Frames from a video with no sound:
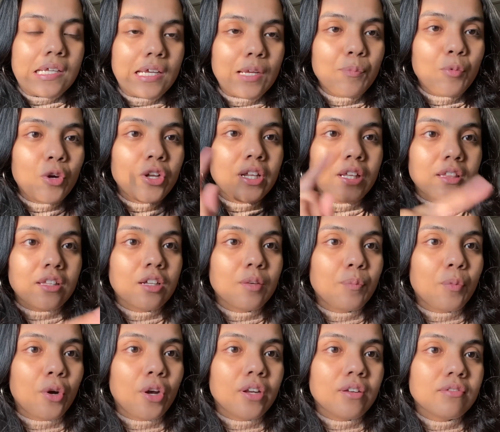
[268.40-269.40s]
point and third
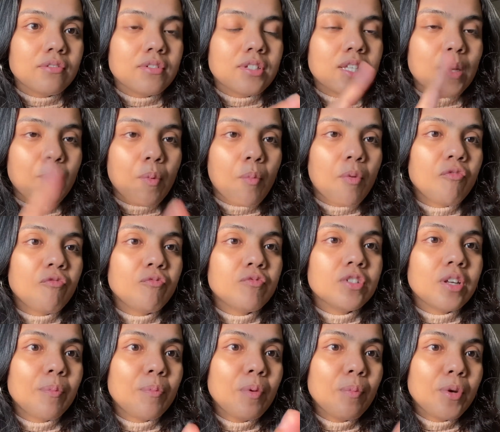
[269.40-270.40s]
point.
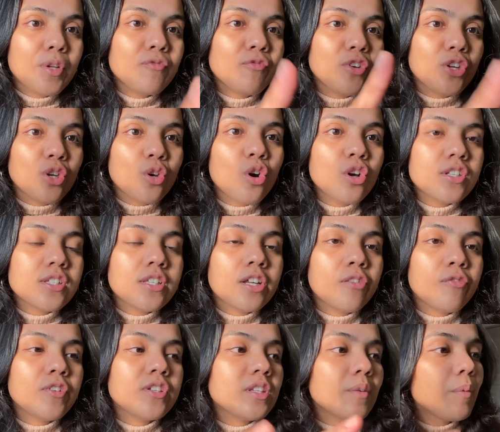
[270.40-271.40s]
Supplement for
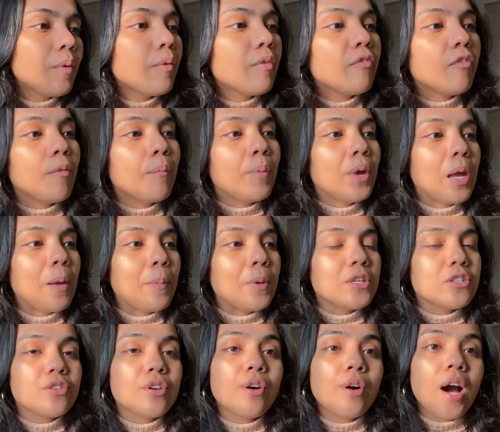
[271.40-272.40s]
yourself and supplement for baby.
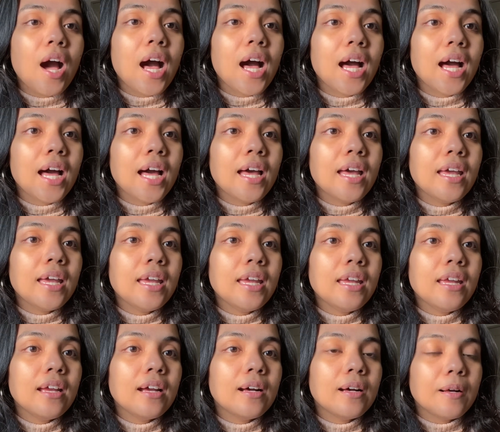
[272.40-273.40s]
So
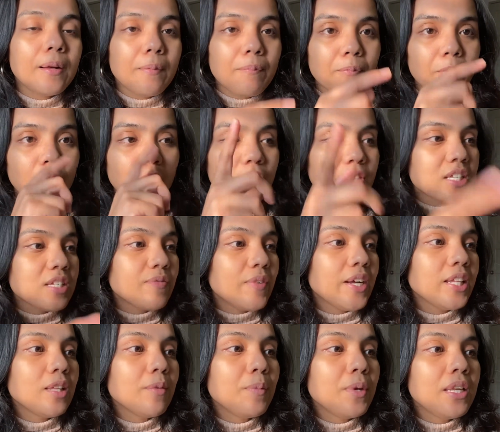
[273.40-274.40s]
I got this
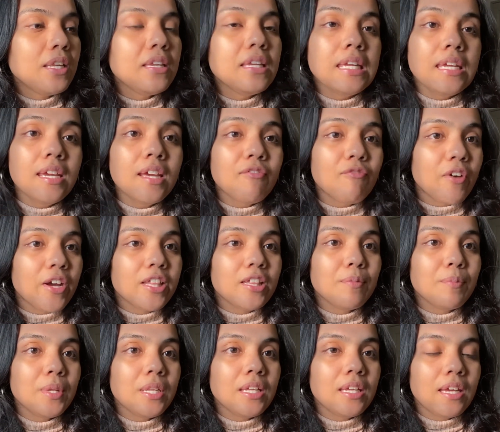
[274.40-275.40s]
vitamin D and
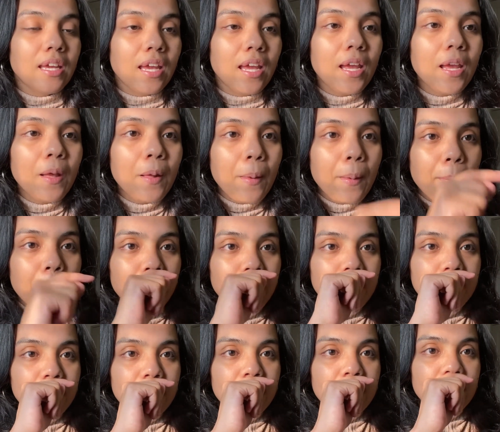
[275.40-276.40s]
vitamin K.
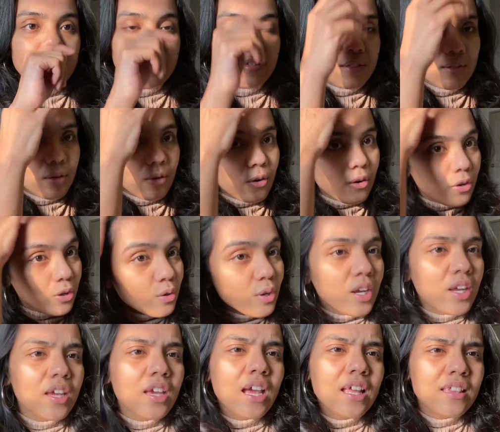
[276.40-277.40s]
So
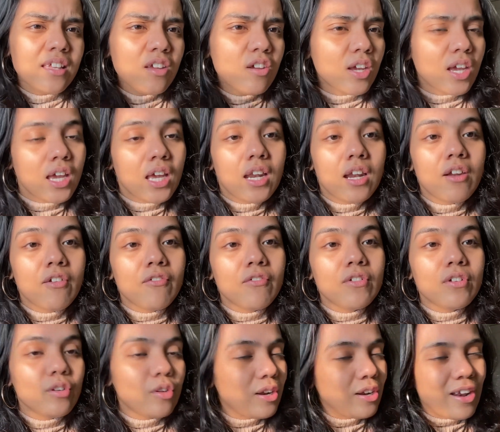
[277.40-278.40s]
I think you can get it
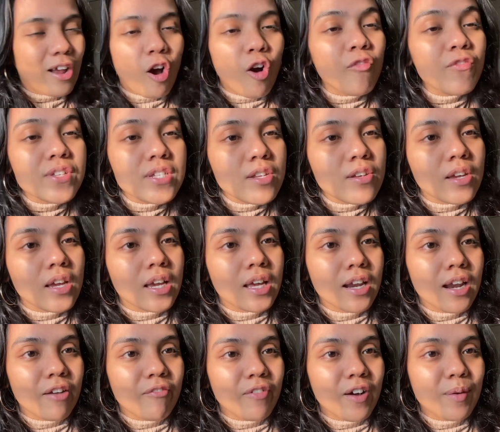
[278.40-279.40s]
obviously you can get
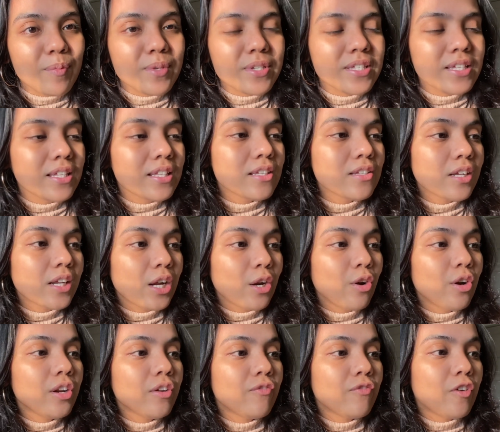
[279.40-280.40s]
it in pharmacy. This one I
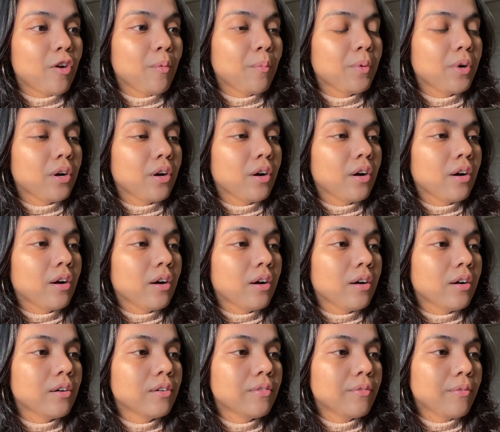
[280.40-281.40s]
got it from a